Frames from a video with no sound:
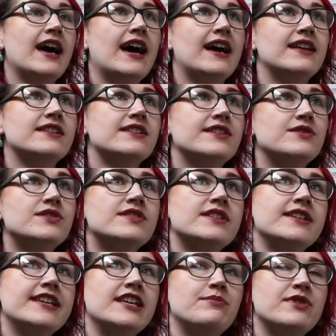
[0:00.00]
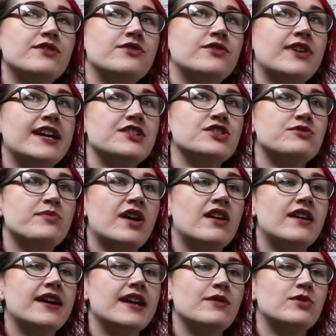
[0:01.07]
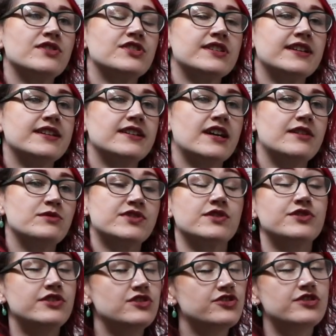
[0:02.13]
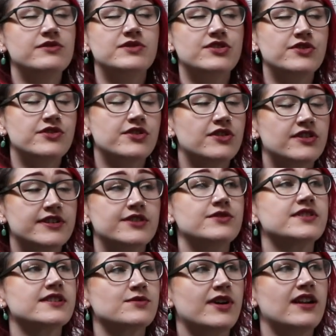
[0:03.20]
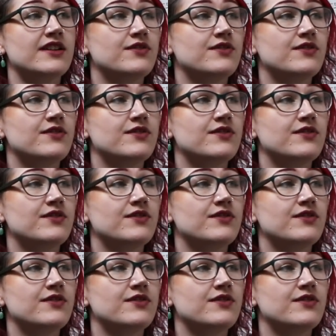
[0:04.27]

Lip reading: And I also keep it fresh by watching sort of YouTube tutorials as well.